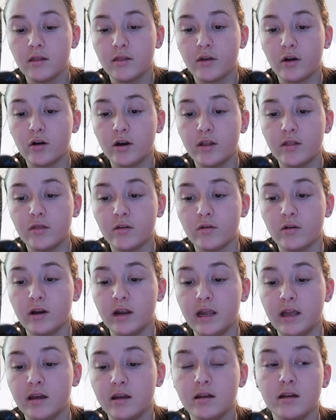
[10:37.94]

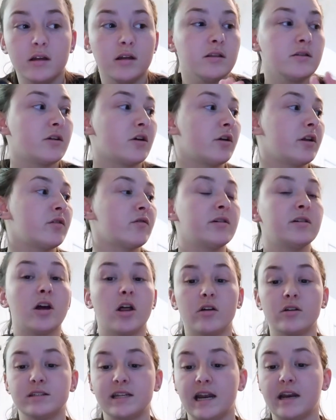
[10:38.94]
33.
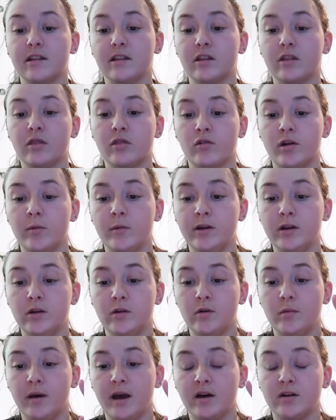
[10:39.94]
$33 out of the three we
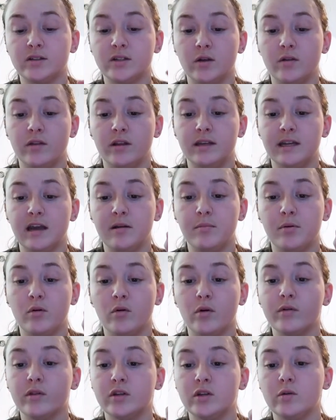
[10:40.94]
knew about. So the
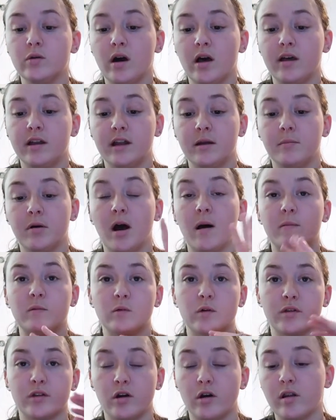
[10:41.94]
Deadpool and the two holiday
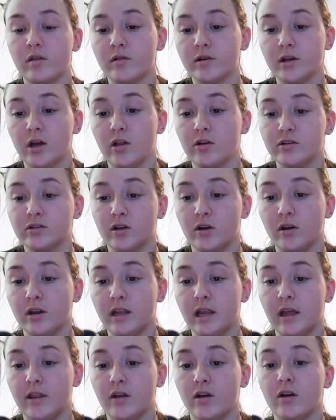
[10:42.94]
pops were $33
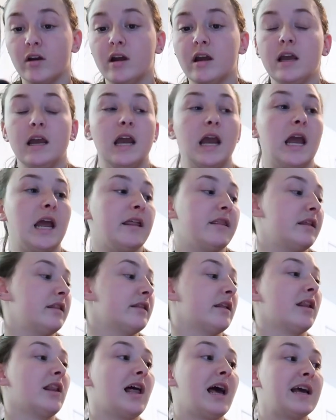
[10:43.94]
altogether. And
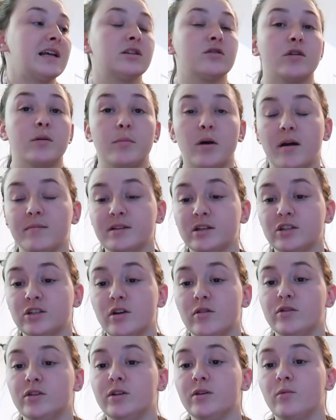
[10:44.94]
then the last three pops I
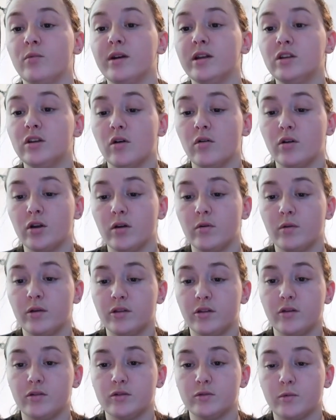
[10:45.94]
showed you, we don't know
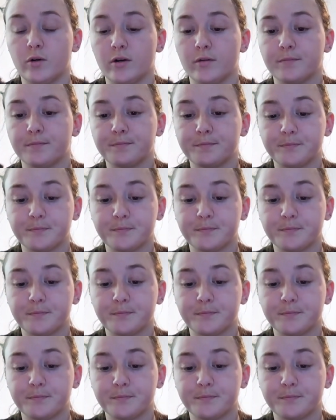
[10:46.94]
what those were.